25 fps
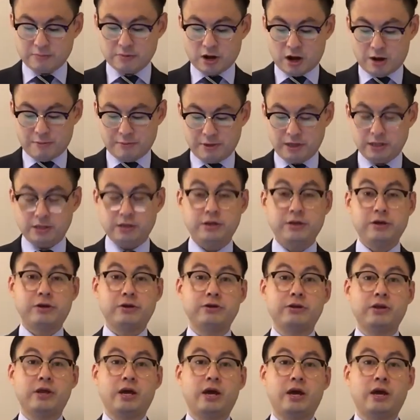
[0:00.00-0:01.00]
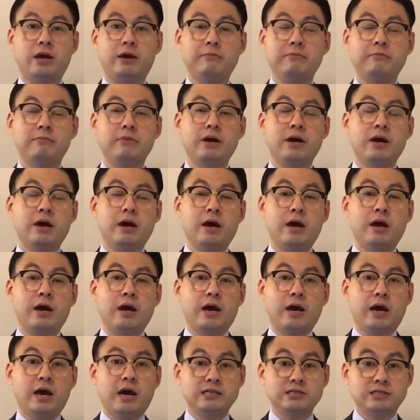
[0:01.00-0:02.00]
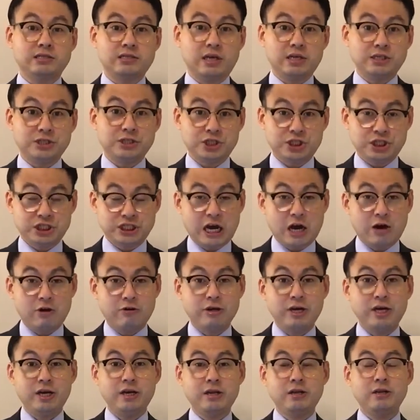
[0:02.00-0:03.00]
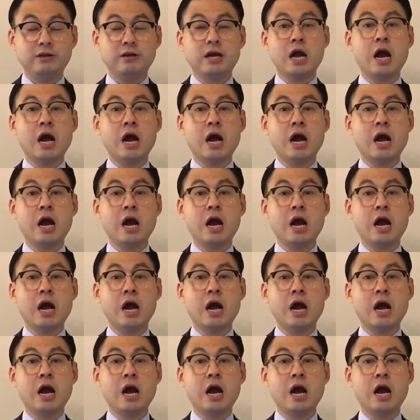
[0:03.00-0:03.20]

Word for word: coming near them as they shouted,